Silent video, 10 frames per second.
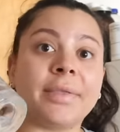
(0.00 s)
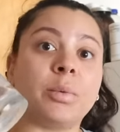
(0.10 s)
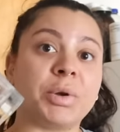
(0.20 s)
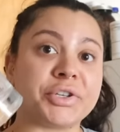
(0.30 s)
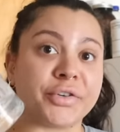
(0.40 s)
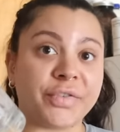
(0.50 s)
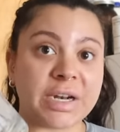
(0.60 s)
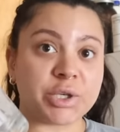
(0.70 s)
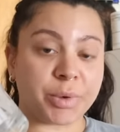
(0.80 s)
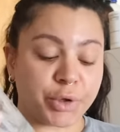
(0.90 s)
and then once you're
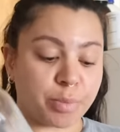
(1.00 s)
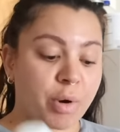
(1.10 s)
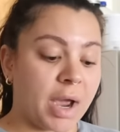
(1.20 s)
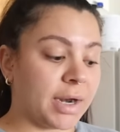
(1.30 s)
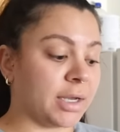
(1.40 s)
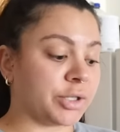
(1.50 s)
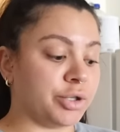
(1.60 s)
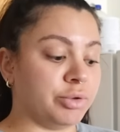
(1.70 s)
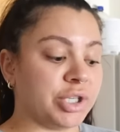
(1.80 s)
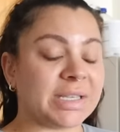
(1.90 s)
finished with your products,
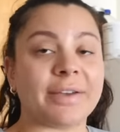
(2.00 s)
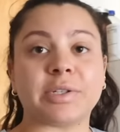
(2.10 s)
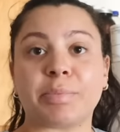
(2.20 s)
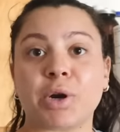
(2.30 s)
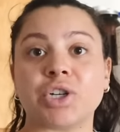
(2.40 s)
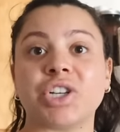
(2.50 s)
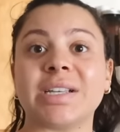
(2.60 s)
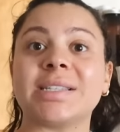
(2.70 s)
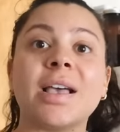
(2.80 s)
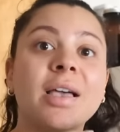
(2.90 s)
you just have to
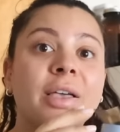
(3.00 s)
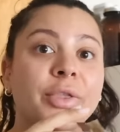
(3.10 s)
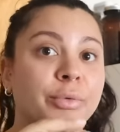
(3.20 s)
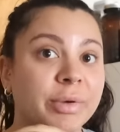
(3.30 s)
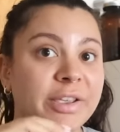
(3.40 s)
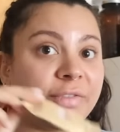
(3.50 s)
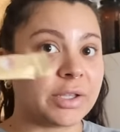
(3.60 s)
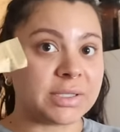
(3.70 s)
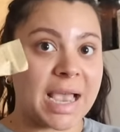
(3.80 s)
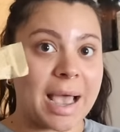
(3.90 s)
purchase the
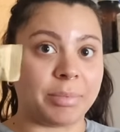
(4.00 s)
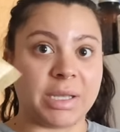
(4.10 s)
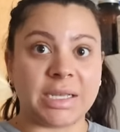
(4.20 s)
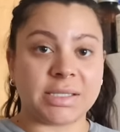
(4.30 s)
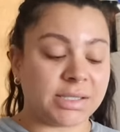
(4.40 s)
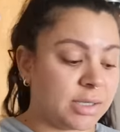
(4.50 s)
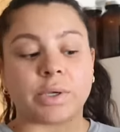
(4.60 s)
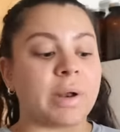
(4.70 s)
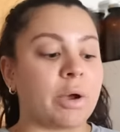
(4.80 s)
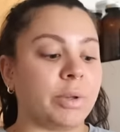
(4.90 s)
refill tablets.
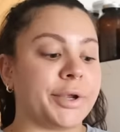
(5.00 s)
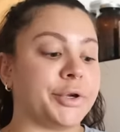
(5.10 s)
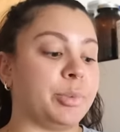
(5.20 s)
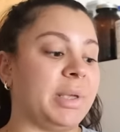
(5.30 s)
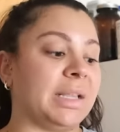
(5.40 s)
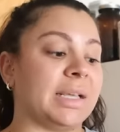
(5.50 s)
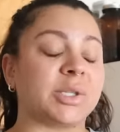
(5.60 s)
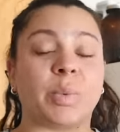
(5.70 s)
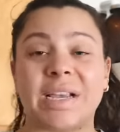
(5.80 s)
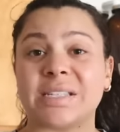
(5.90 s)
So not only are you being
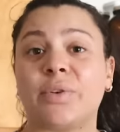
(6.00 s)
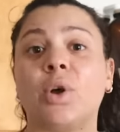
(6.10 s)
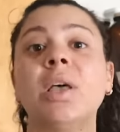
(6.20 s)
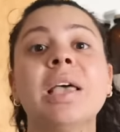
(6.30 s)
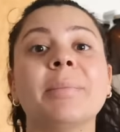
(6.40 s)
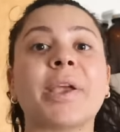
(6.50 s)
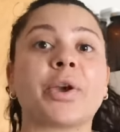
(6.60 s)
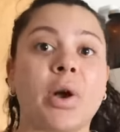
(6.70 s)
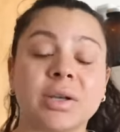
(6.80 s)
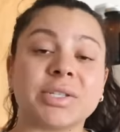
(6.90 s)
less wasteful, but
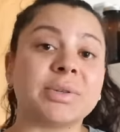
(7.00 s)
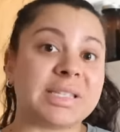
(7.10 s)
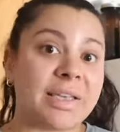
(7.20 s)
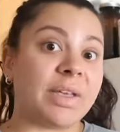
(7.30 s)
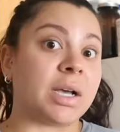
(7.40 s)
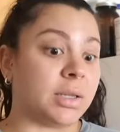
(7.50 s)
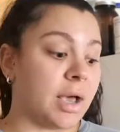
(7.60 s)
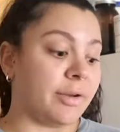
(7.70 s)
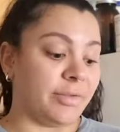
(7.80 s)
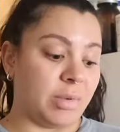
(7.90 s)
you're also saving a
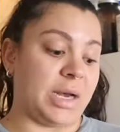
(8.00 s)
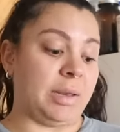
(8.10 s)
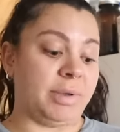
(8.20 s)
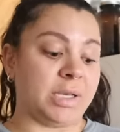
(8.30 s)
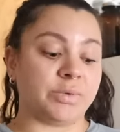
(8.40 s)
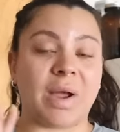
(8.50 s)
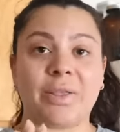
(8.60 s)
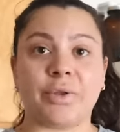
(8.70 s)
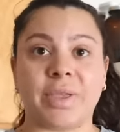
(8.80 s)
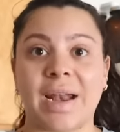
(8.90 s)
lot of money because
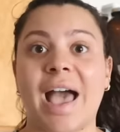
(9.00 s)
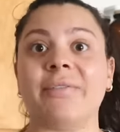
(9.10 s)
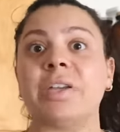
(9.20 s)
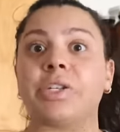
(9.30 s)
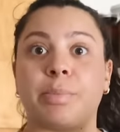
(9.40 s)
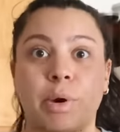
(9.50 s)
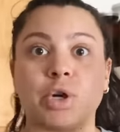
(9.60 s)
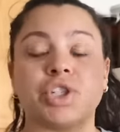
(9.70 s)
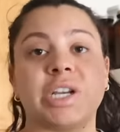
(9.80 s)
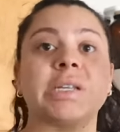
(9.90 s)
rather than having to
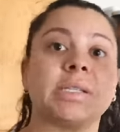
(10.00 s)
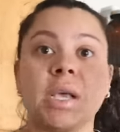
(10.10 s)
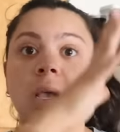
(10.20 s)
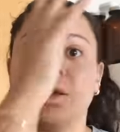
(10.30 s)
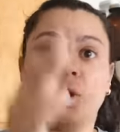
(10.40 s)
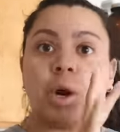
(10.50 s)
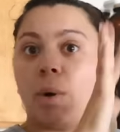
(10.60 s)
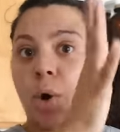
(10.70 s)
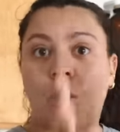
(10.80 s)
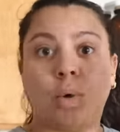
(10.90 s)
purchase you
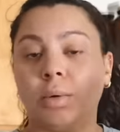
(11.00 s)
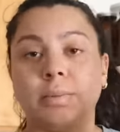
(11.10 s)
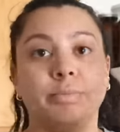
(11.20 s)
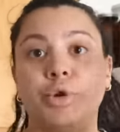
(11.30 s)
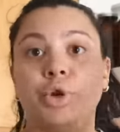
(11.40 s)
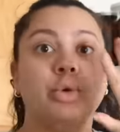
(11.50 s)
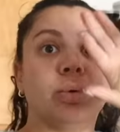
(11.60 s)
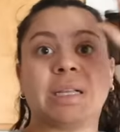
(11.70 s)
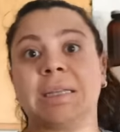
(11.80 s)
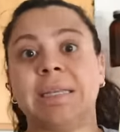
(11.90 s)
know, a whole new
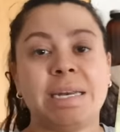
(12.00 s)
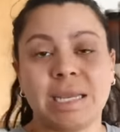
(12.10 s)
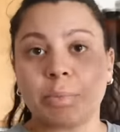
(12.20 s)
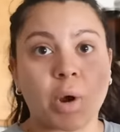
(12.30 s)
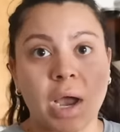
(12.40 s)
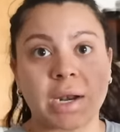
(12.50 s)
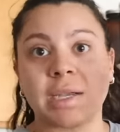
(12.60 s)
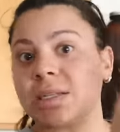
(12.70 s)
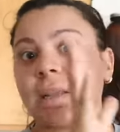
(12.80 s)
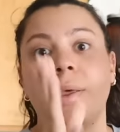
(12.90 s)
cleaning
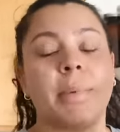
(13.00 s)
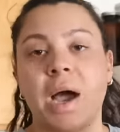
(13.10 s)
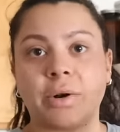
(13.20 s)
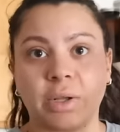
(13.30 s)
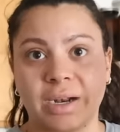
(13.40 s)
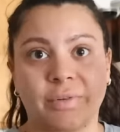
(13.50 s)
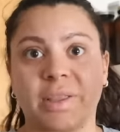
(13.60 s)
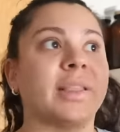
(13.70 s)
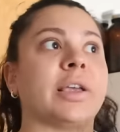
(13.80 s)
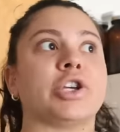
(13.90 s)
product and the bottle and
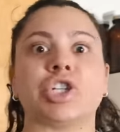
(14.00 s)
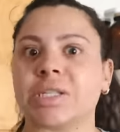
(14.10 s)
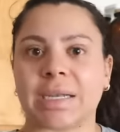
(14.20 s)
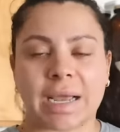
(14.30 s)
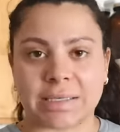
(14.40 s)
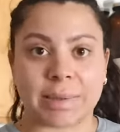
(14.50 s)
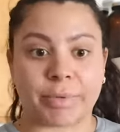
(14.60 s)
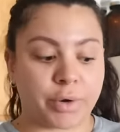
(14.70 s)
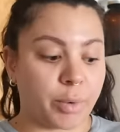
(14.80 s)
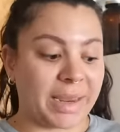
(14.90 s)
everything that you're just gonna end up
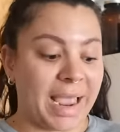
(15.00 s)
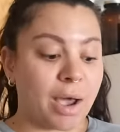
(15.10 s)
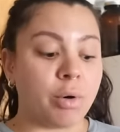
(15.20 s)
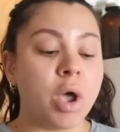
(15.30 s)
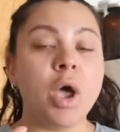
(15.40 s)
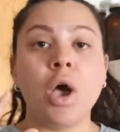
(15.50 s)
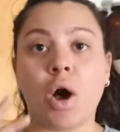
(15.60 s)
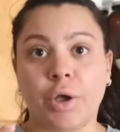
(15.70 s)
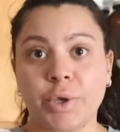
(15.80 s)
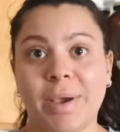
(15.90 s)
throwing out.
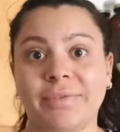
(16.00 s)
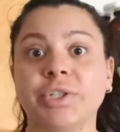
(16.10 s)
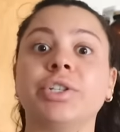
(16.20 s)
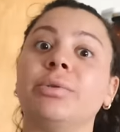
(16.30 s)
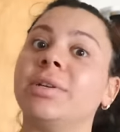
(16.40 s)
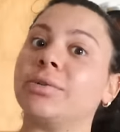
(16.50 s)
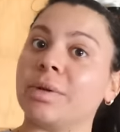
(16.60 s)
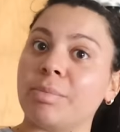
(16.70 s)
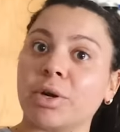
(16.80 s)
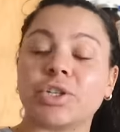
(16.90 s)
All you have to do is
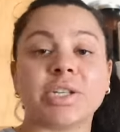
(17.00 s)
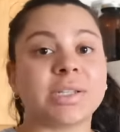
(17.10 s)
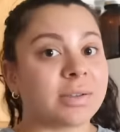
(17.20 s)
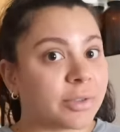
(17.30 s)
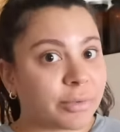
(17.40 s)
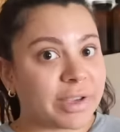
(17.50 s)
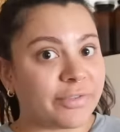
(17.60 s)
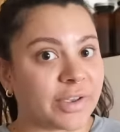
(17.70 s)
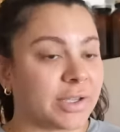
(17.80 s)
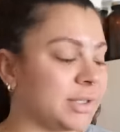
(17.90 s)
repurchase the
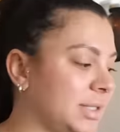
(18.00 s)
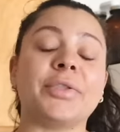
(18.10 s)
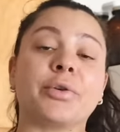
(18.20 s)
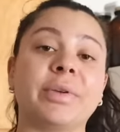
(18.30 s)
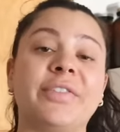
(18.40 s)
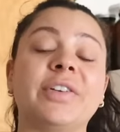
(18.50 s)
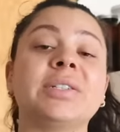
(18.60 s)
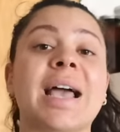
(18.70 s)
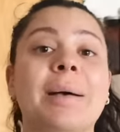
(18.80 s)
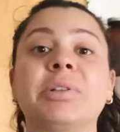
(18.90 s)
refills. And the refill
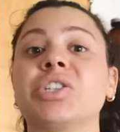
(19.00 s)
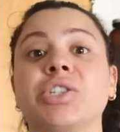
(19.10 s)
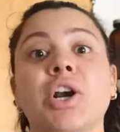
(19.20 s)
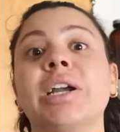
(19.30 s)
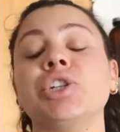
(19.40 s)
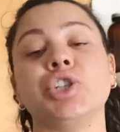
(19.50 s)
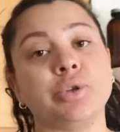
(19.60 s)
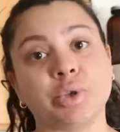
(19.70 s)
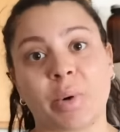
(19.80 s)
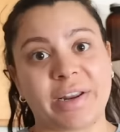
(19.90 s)
tablets start at
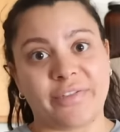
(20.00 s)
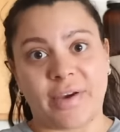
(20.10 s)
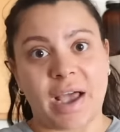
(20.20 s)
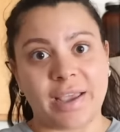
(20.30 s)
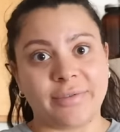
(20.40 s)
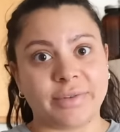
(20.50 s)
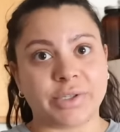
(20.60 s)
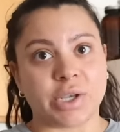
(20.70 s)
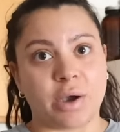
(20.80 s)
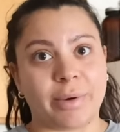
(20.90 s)
225.
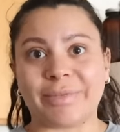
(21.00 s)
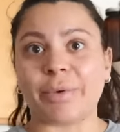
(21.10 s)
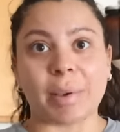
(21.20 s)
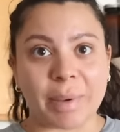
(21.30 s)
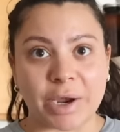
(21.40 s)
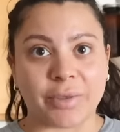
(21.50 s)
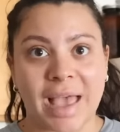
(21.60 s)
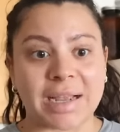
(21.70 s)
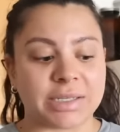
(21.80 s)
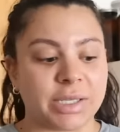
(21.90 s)
So if you compare
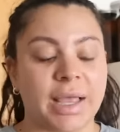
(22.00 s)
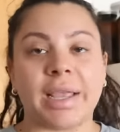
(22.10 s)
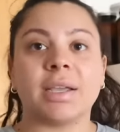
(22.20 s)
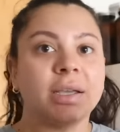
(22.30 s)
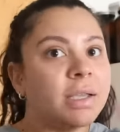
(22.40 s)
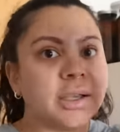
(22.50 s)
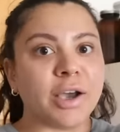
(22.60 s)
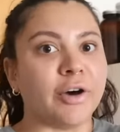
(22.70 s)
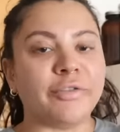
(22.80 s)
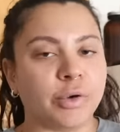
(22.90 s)
that to like
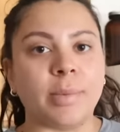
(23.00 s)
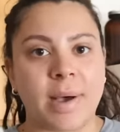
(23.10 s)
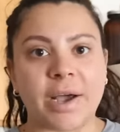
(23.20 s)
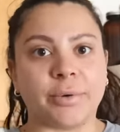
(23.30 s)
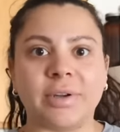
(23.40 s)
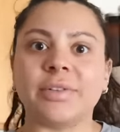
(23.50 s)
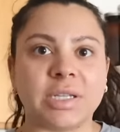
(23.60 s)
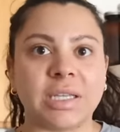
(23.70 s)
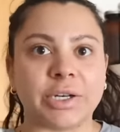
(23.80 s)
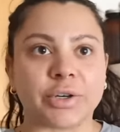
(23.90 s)
a full bottle of
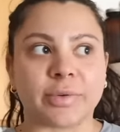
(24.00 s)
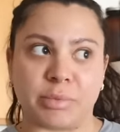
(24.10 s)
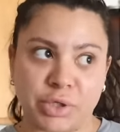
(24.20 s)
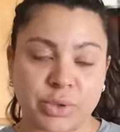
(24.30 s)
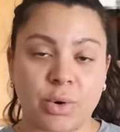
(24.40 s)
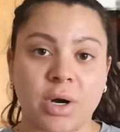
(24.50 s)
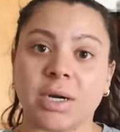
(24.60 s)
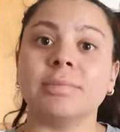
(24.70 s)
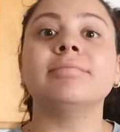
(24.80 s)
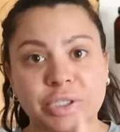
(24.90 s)
cleaner from the
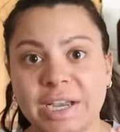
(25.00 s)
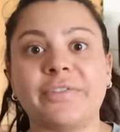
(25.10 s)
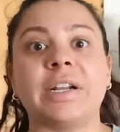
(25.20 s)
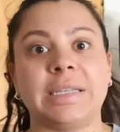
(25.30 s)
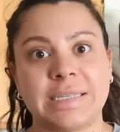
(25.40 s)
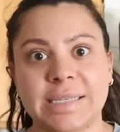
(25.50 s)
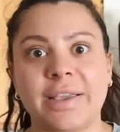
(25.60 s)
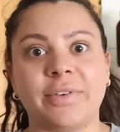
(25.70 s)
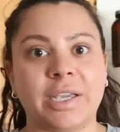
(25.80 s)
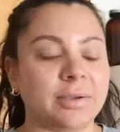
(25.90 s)
store, you're definitely
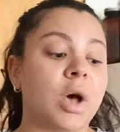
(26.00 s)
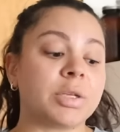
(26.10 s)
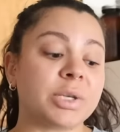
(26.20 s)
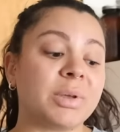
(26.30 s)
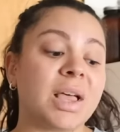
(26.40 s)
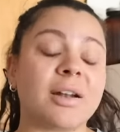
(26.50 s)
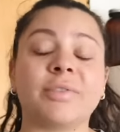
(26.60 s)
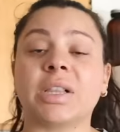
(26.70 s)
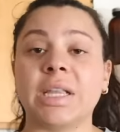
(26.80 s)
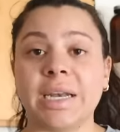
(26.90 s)
saving. Also, a lot of
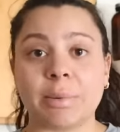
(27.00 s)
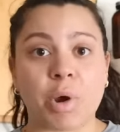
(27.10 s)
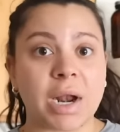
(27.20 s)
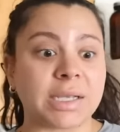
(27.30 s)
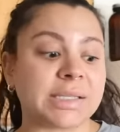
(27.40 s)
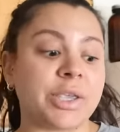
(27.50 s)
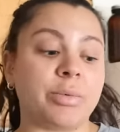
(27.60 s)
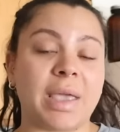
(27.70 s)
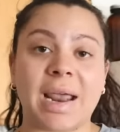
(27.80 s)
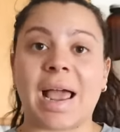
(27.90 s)
the cleaning products that you
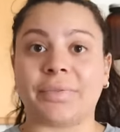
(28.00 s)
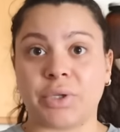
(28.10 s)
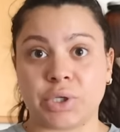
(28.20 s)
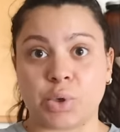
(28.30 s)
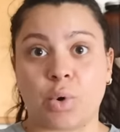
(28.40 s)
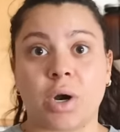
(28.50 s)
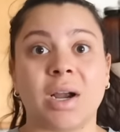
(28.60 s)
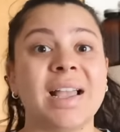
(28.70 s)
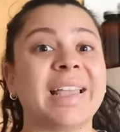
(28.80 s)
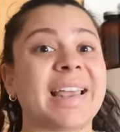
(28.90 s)
get at the
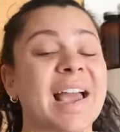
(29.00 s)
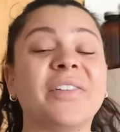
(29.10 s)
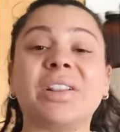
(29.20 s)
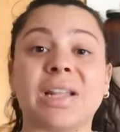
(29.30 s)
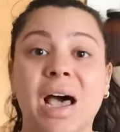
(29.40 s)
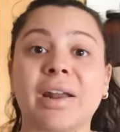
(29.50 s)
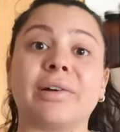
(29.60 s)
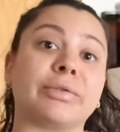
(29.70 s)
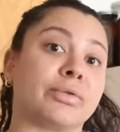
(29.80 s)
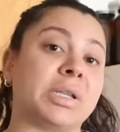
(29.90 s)
store can have a lot
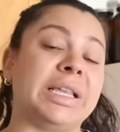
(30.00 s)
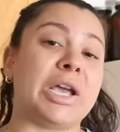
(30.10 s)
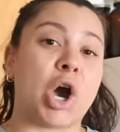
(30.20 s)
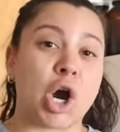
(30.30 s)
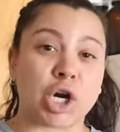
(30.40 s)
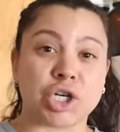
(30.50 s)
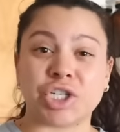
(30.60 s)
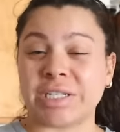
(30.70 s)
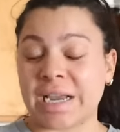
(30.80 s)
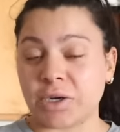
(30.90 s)
of really
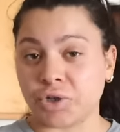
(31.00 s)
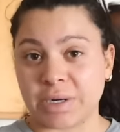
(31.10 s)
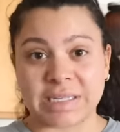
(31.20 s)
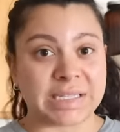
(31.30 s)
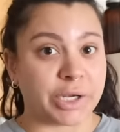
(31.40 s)
harsh, dangerous